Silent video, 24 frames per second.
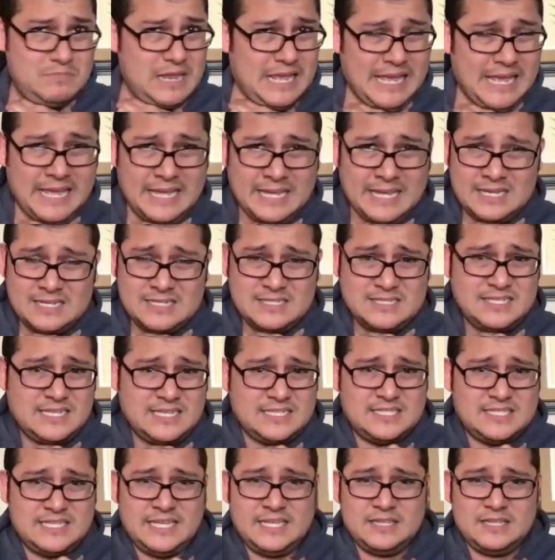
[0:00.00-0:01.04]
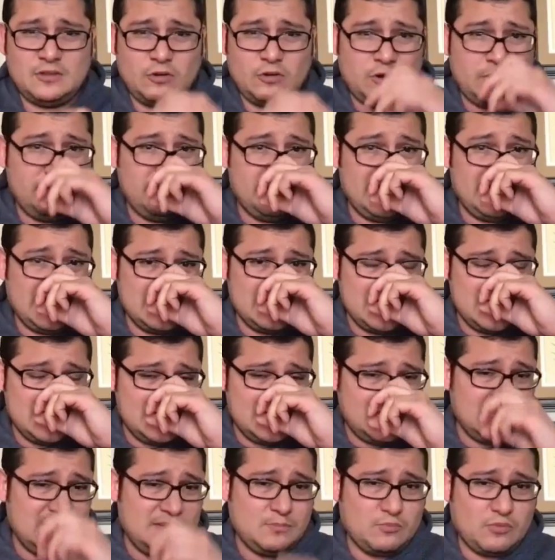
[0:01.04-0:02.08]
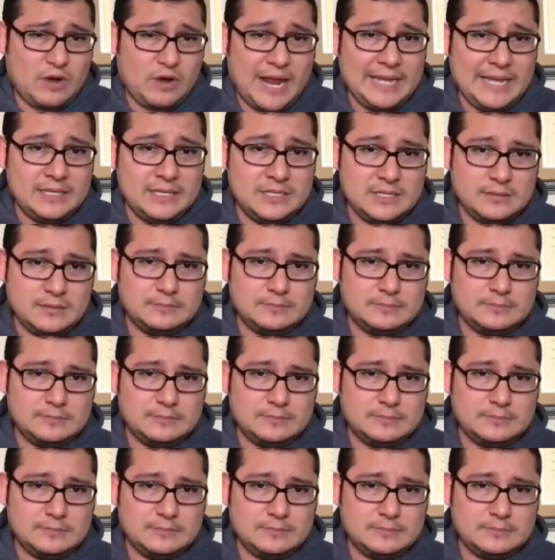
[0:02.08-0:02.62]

inconsistent, or if it doesn't seem right,